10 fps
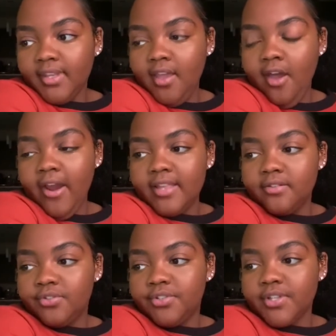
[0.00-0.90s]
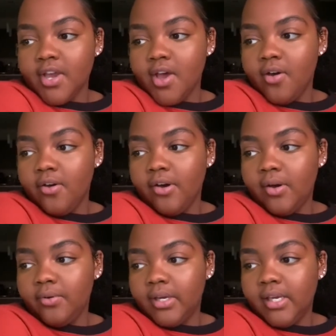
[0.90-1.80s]
All right,
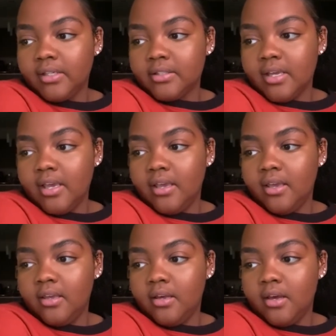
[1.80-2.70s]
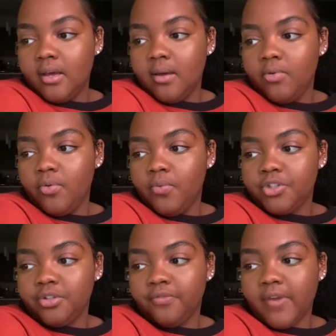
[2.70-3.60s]
so
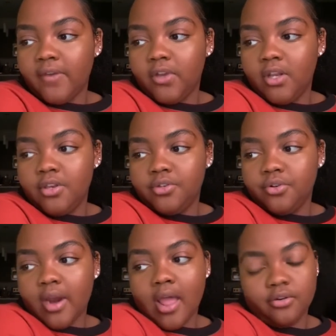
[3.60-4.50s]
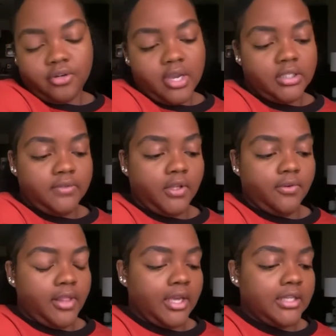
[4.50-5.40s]
what's your favorite indoor outdoor activity?
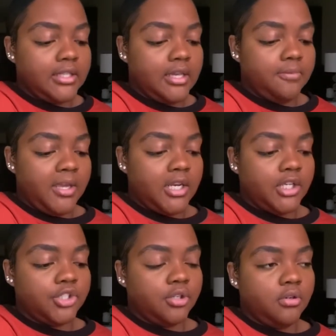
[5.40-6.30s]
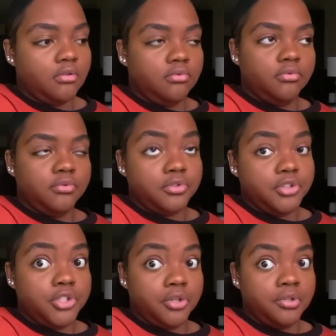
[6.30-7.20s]
Well, like I said, me and nature
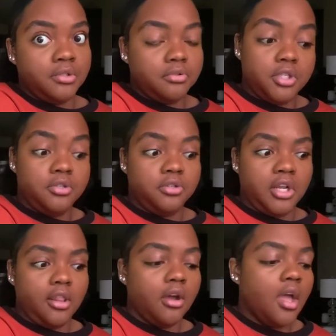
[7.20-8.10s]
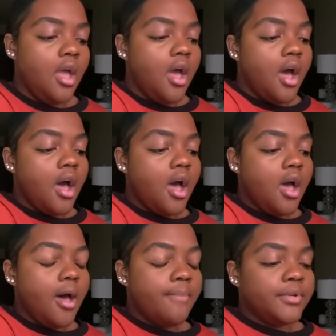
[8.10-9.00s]
don't get along.
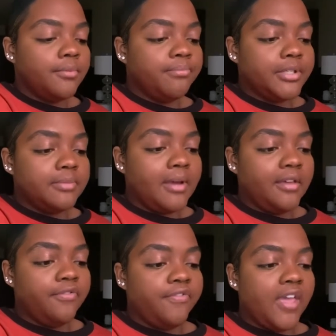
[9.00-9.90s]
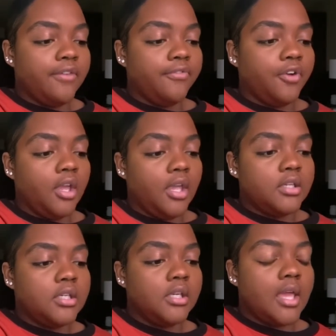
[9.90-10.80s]
But my
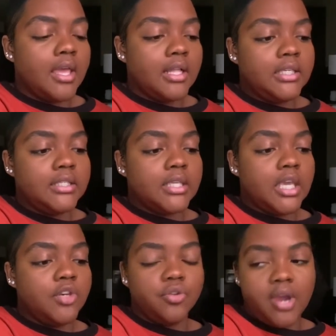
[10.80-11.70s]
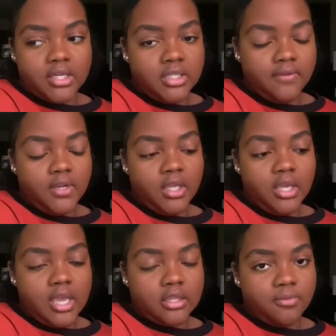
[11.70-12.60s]
favorite, at least indoor
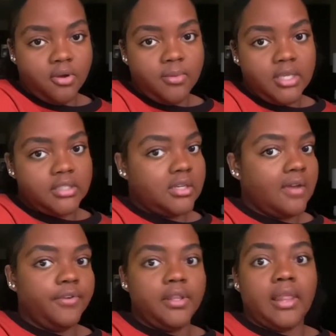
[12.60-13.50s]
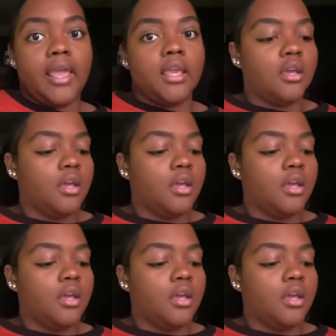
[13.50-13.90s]
activity at the moment, is definitely like